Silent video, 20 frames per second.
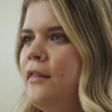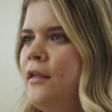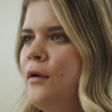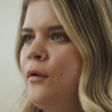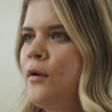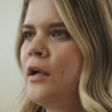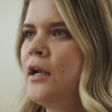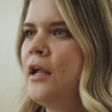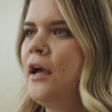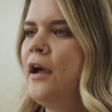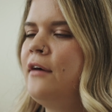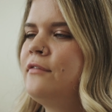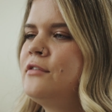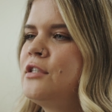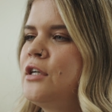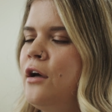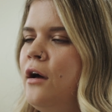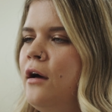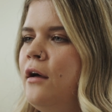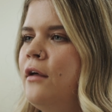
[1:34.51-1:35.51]
They were gonna have
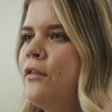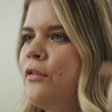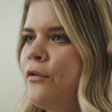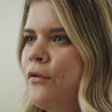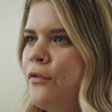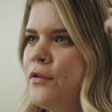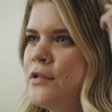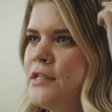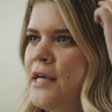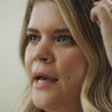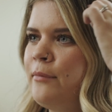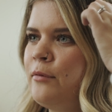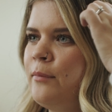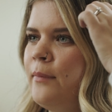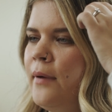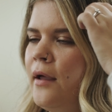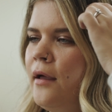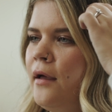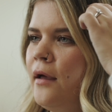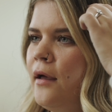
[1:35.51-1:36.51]
to cut through the top
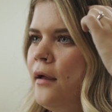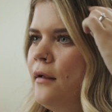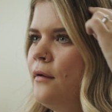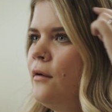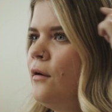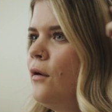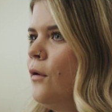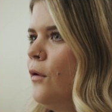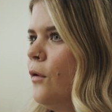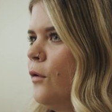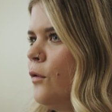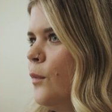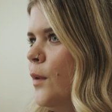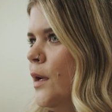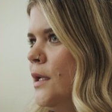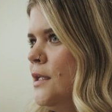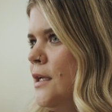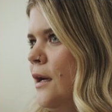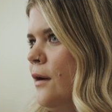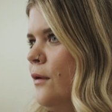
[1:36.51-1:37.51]
of my head all the
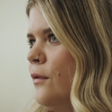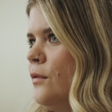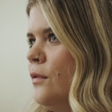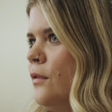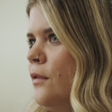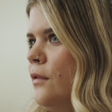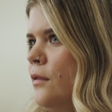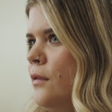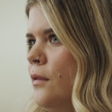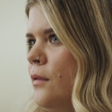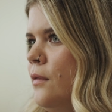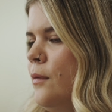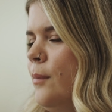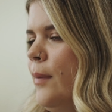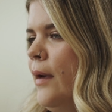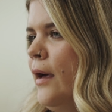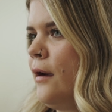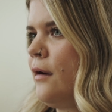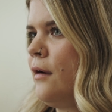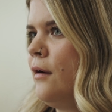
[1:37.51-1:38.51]
way down the
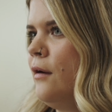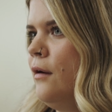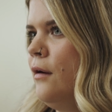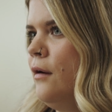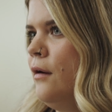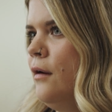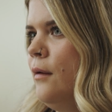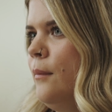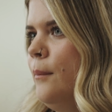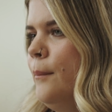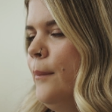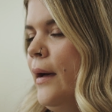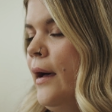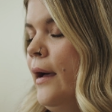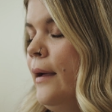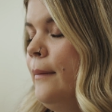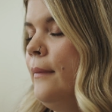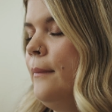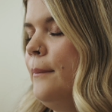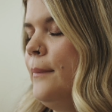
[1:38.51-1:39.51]
back
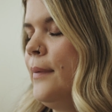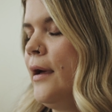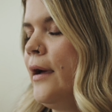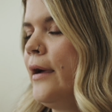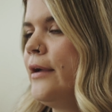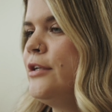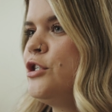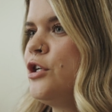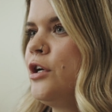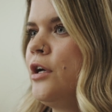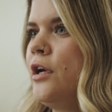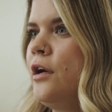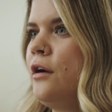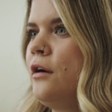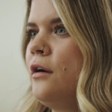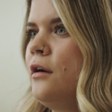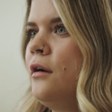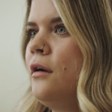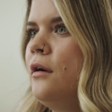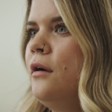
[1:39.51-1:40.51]
behind your
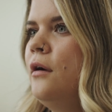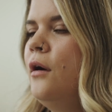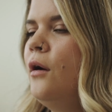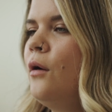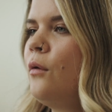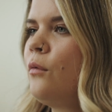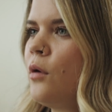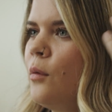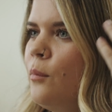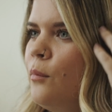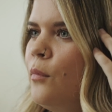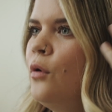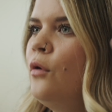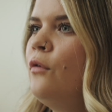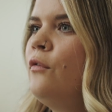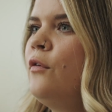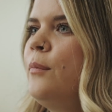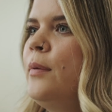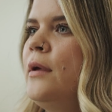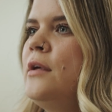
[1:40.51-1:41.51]
ear,
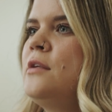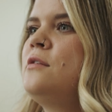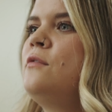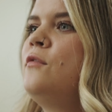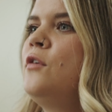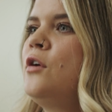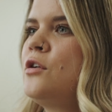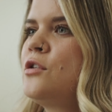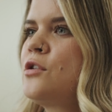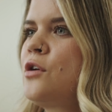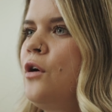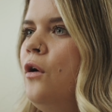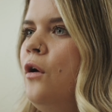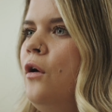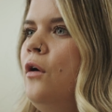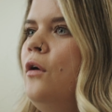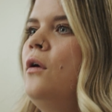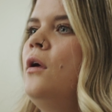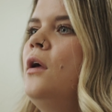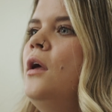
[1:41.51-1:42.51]
remove a piece of your
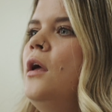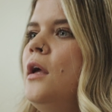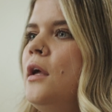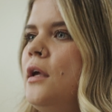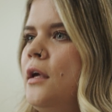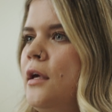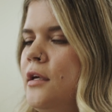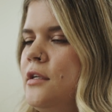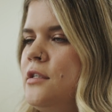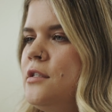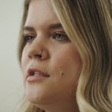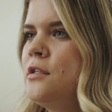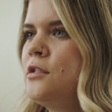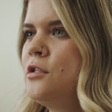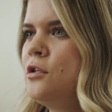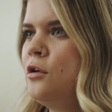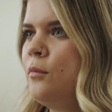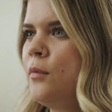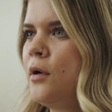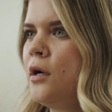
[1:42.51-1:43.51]
skull, get to the
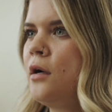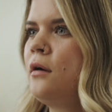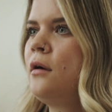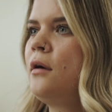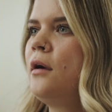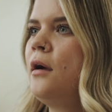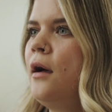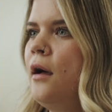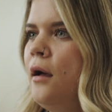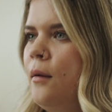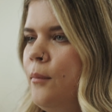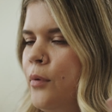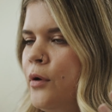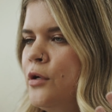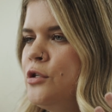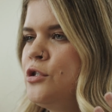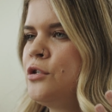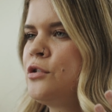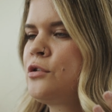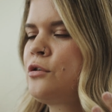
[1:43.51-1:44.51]
tumor,
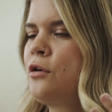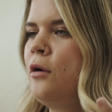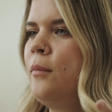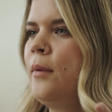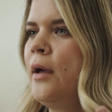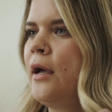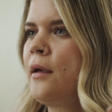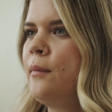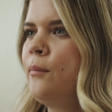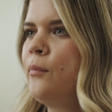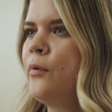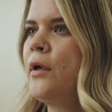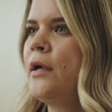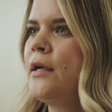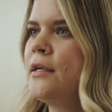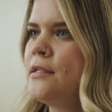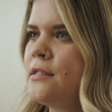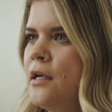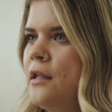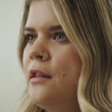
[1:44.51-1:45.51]
put your skull back in
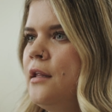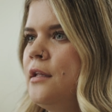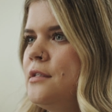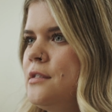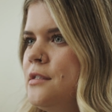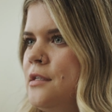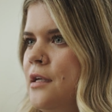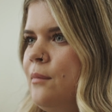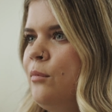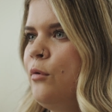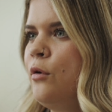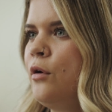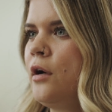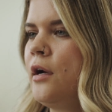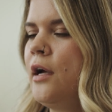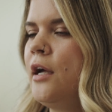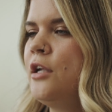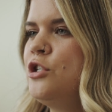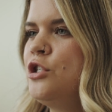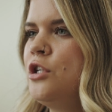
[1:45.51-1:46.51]
place, and then staple
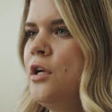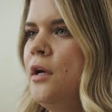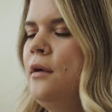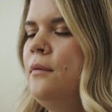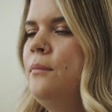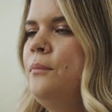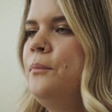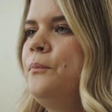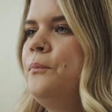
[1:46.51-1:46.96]
your head shut.